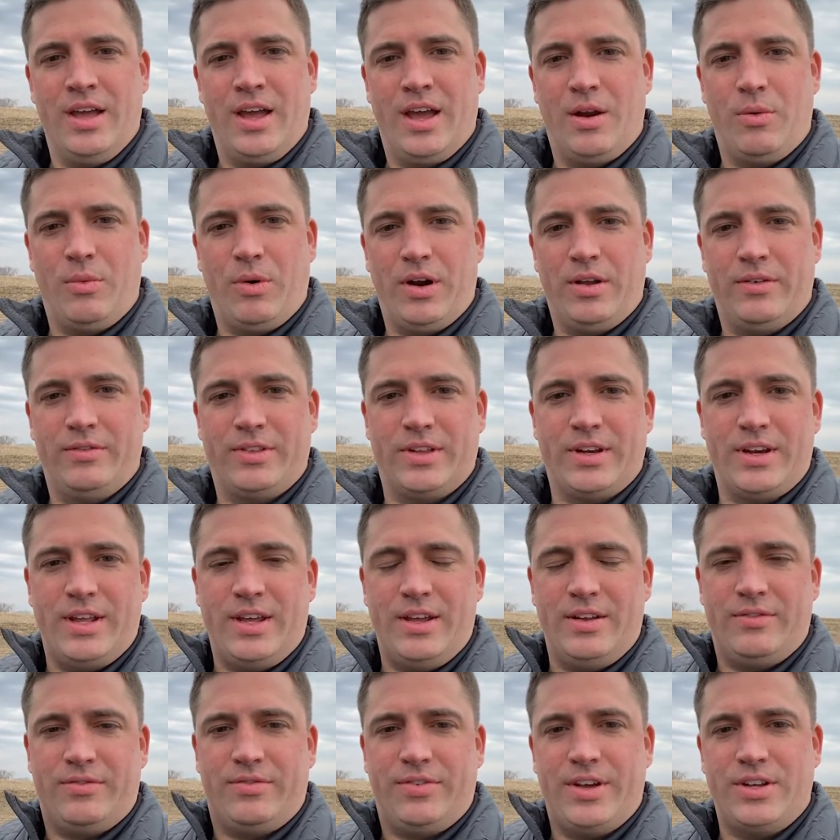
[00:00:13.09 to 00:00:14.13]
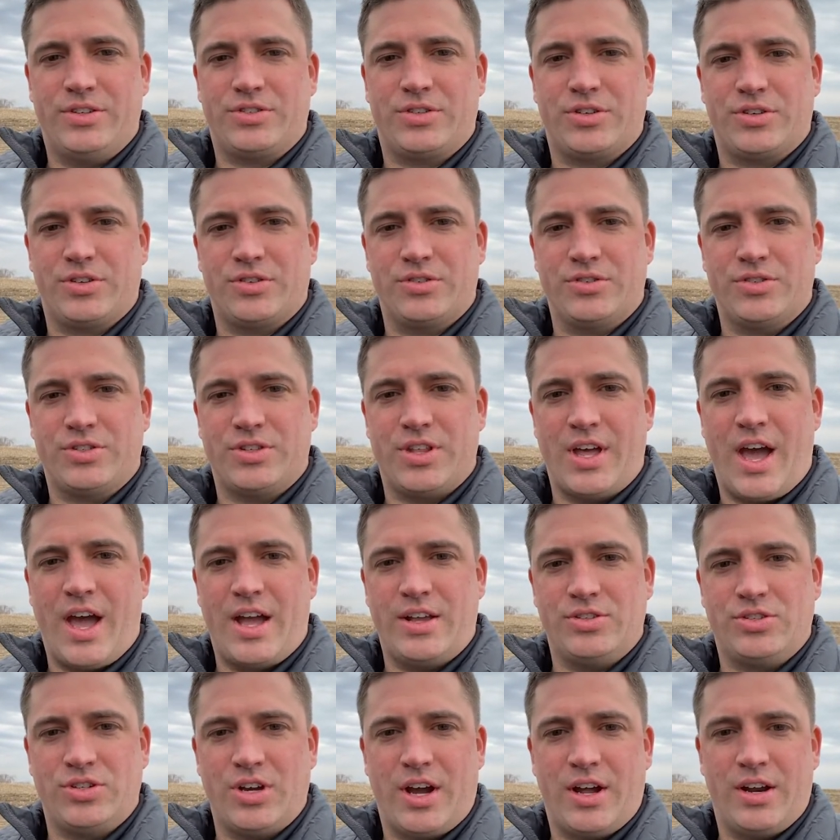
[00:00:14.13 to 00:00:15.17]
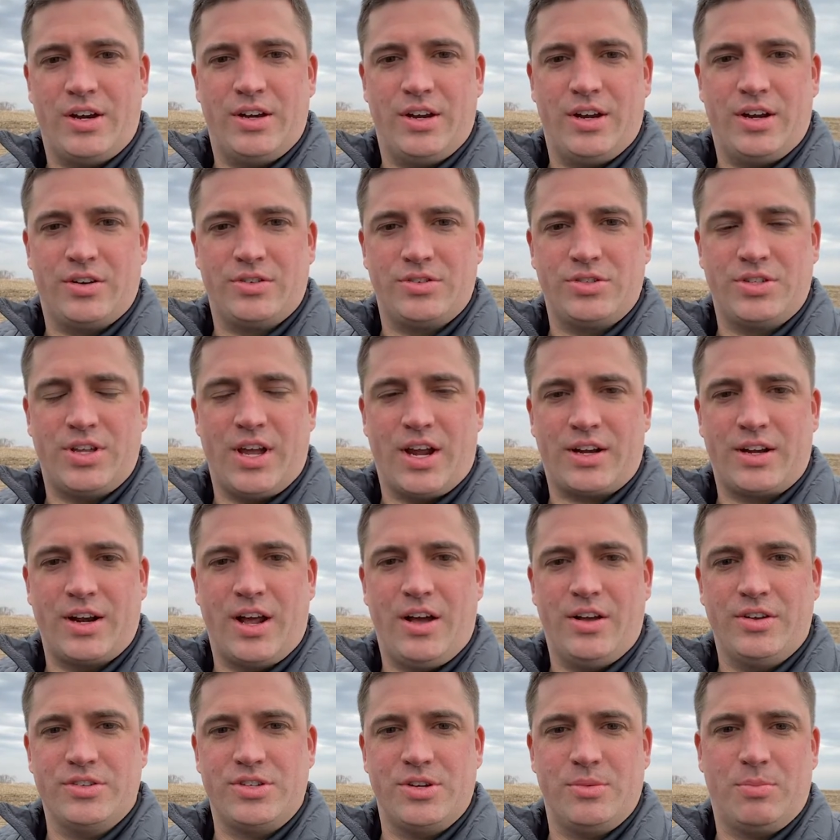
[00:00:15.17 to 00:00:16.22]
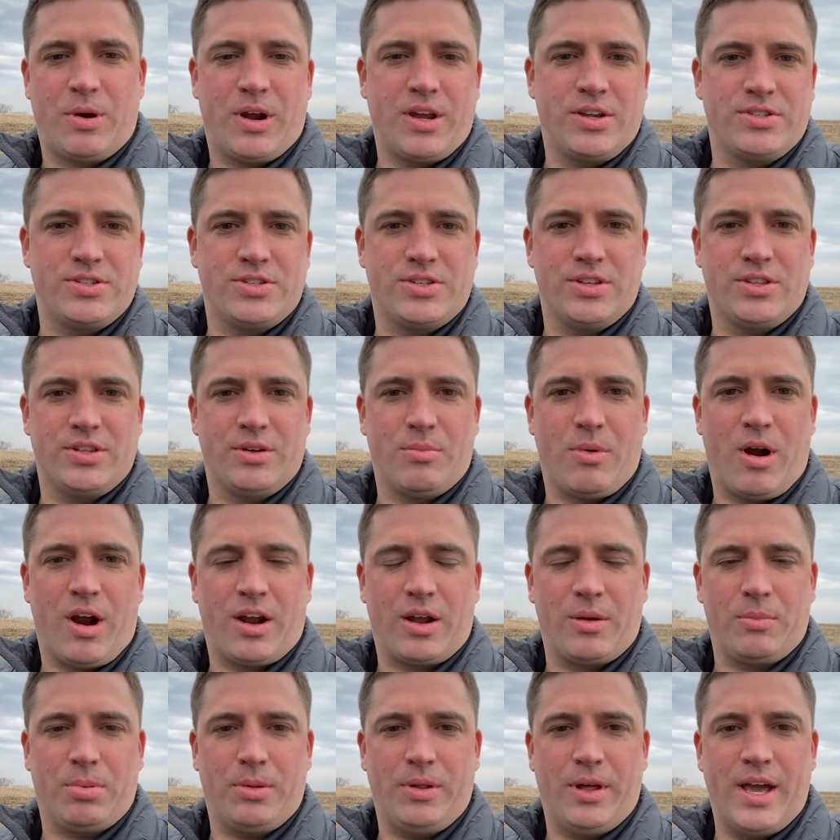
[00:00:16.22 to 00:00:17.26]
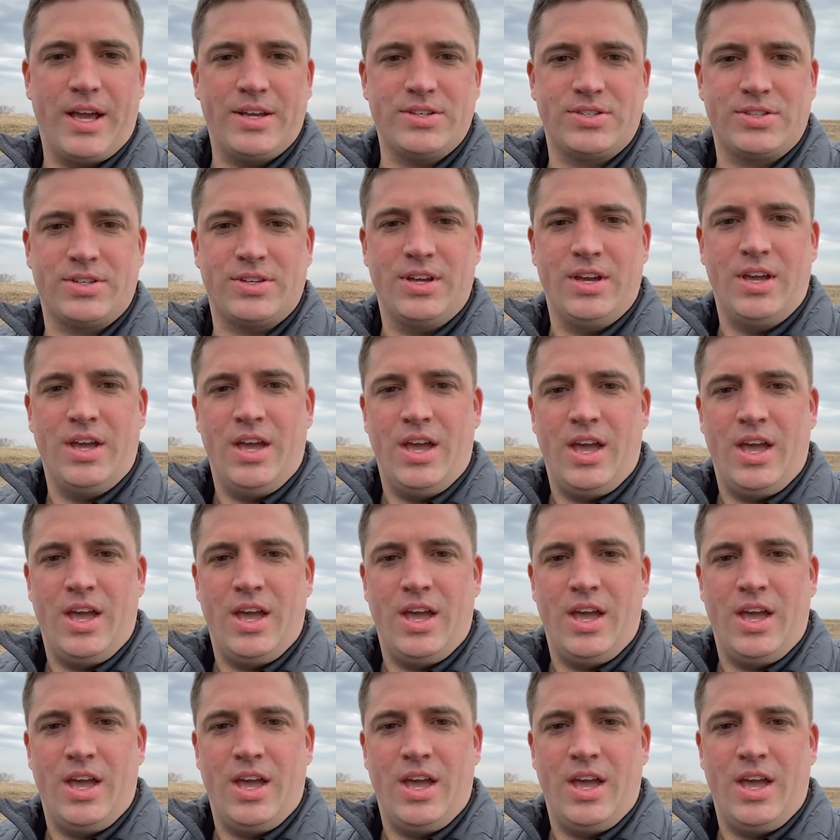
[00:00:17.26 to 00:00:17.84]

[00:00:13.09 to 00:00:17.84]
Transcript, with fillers: And one of the neat features that John Deere's technology brings to the marketplace